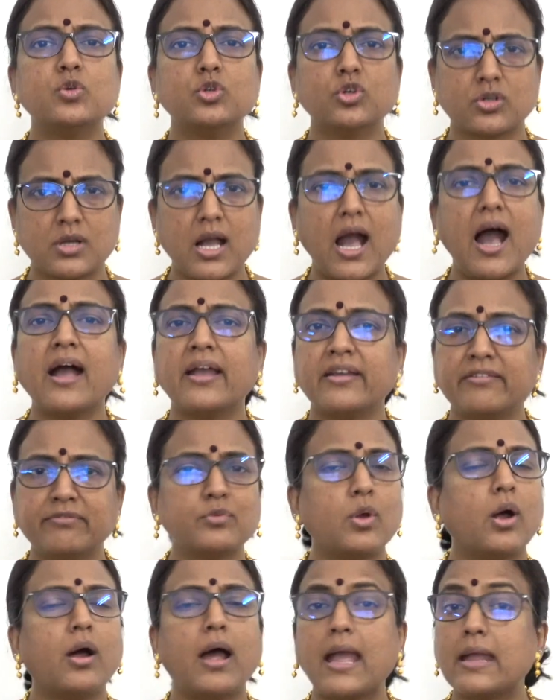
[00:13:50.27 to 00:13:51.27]
look, I am
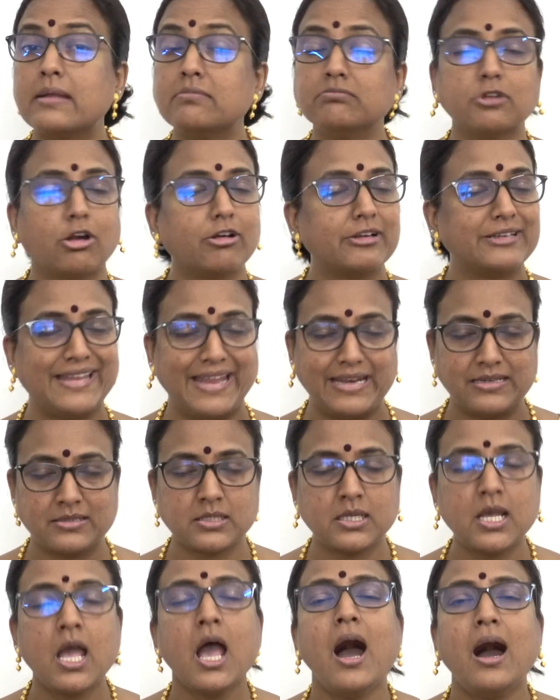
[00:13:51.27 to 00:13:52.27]
not dead.